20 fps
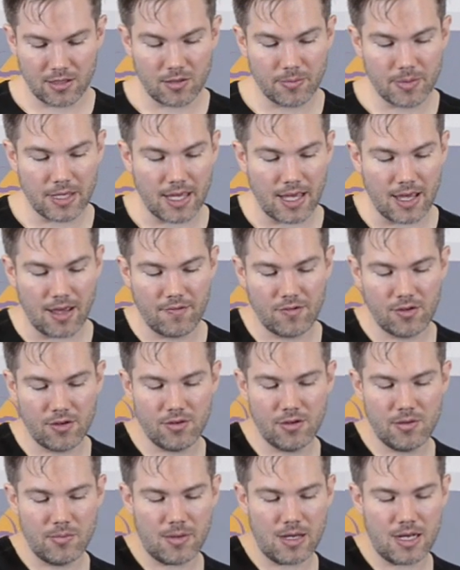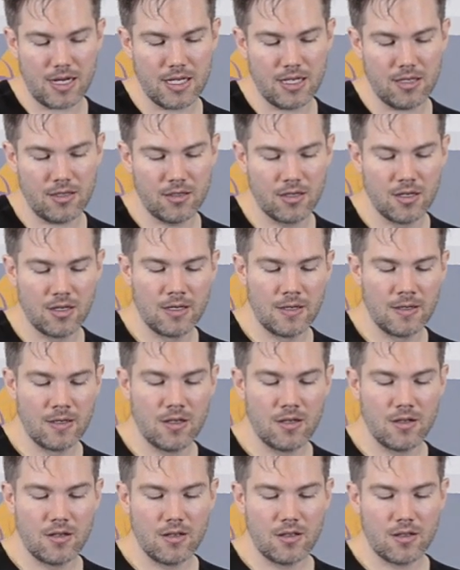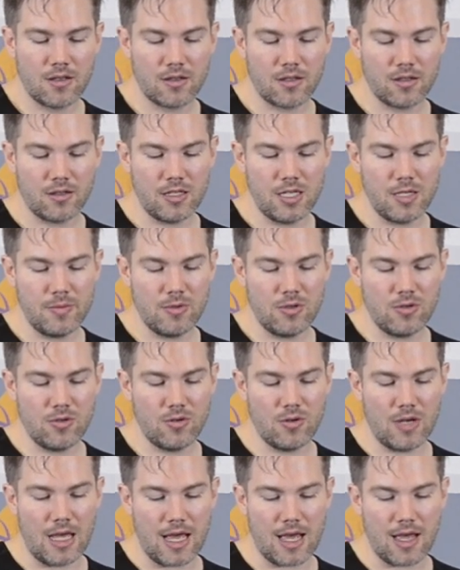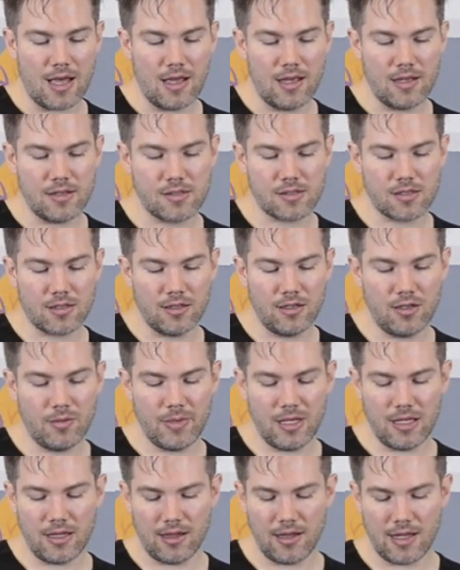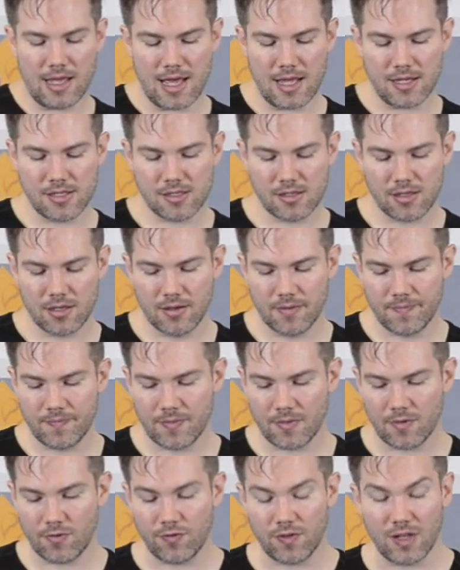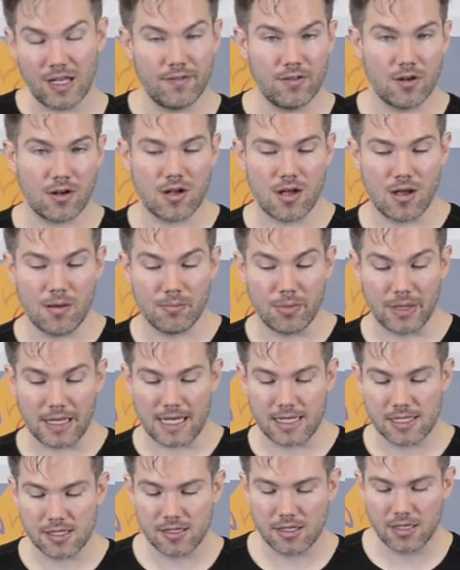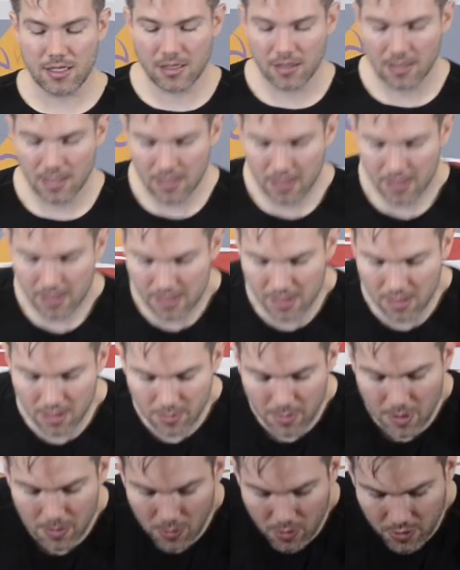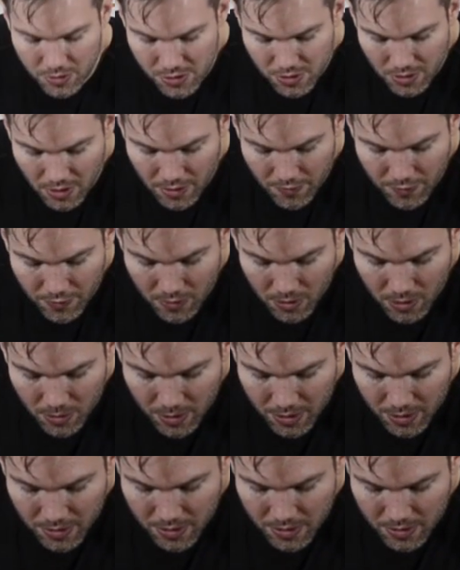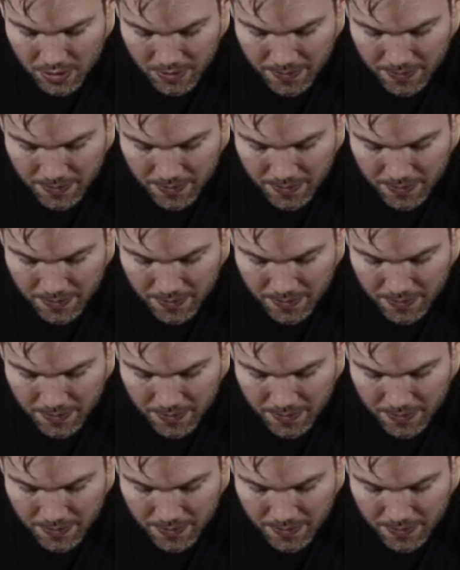bit heavier in body. The limu has a little bit less flavor complexity. It's a little bit more straightforward.